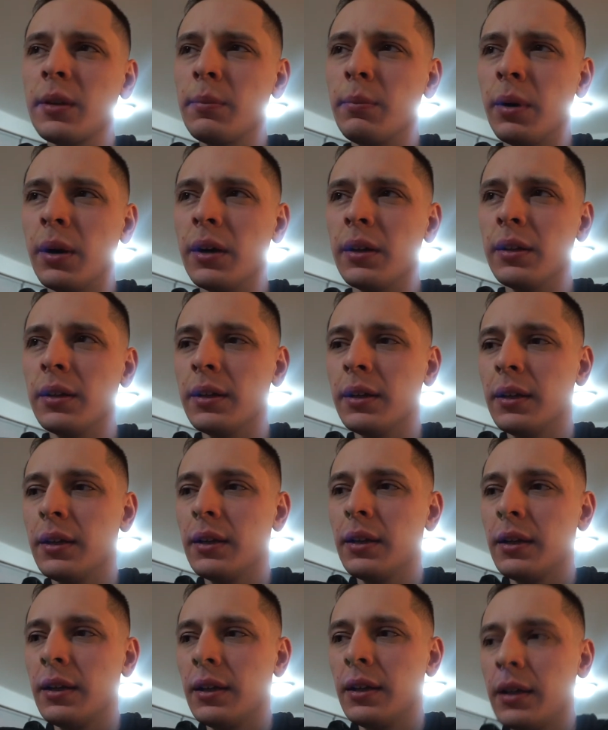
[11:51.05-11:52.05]
But
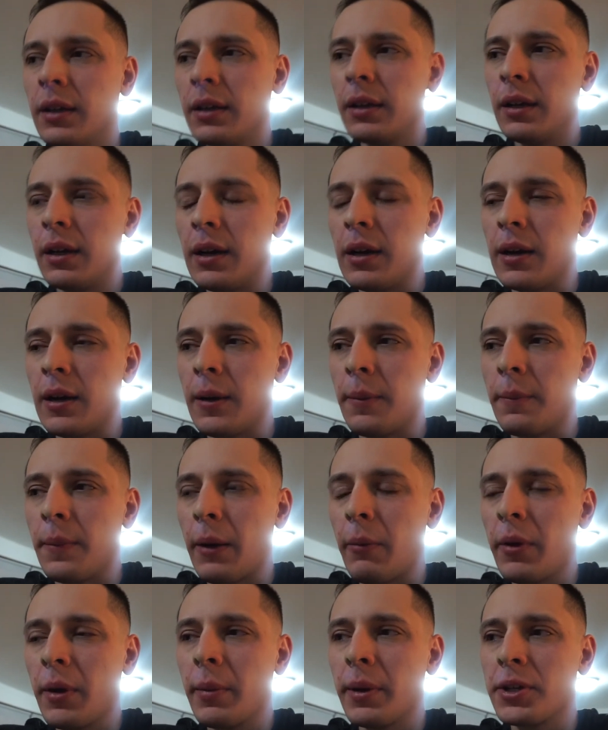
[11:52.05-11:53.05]

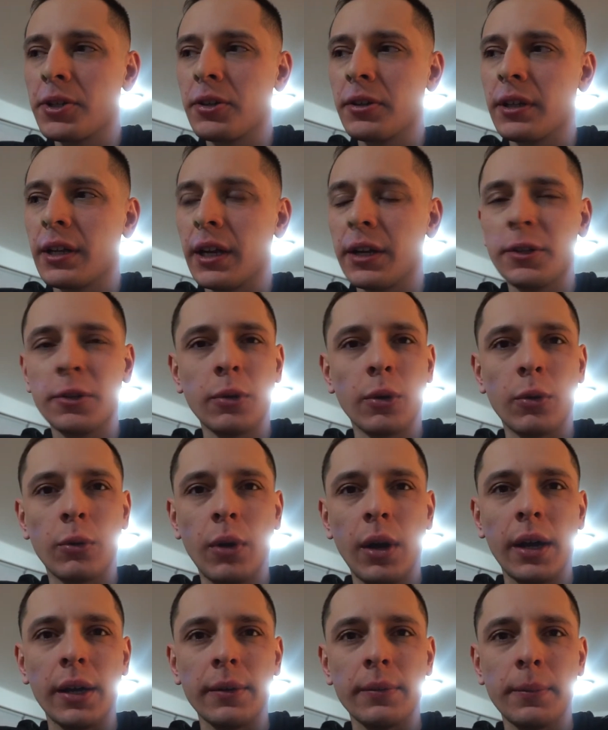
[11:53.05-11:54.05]
I want to make sure that I do it
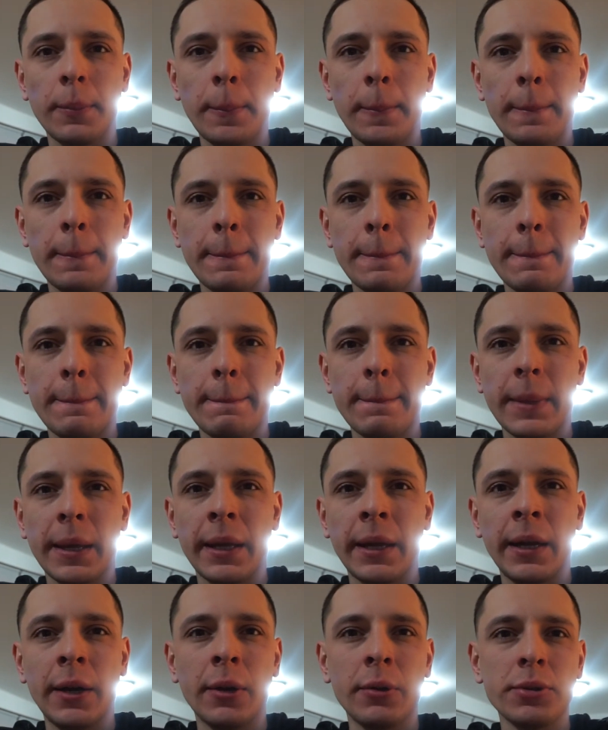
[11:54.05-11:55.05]
right,
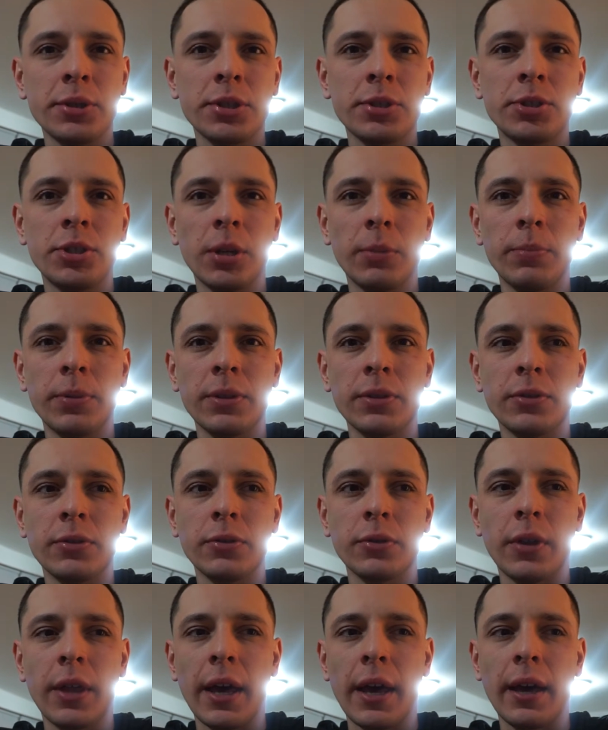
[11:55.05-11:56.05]
and I don't just jump
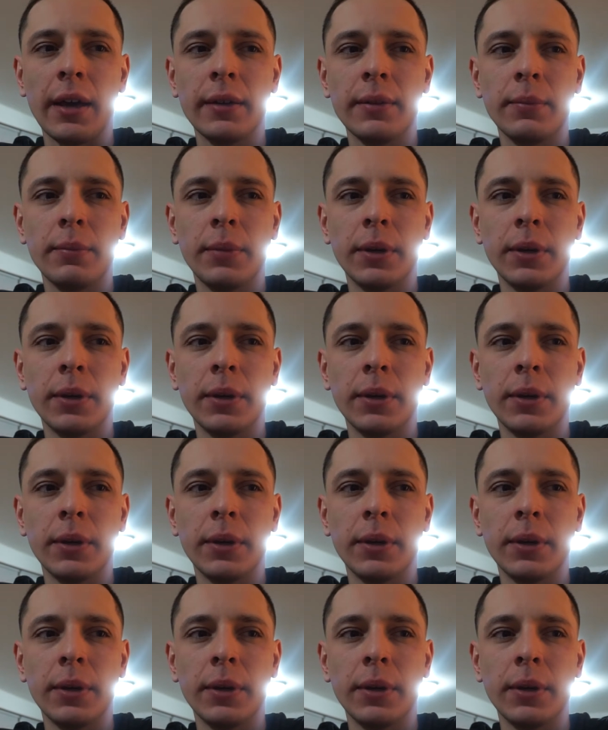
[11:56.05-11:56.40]
into that.